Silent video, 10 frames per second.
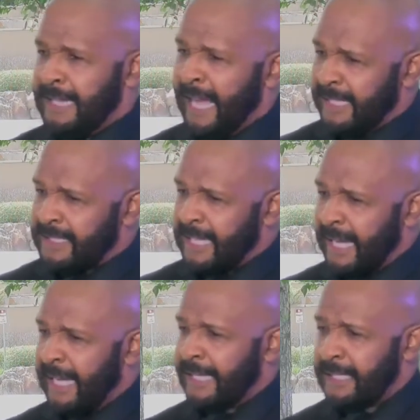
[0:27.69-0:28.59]
And that
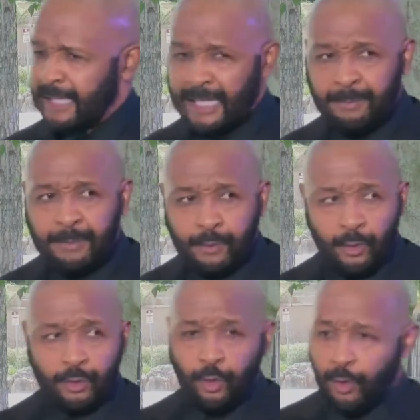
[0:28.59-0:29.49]
side, a lot of people
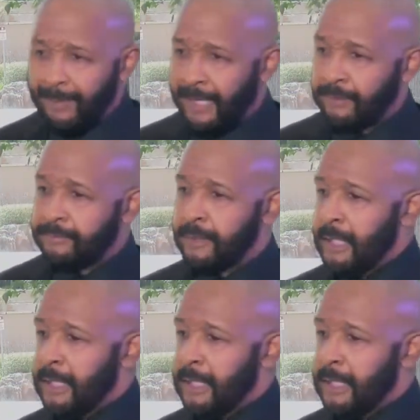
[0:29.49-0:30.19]
don't know about,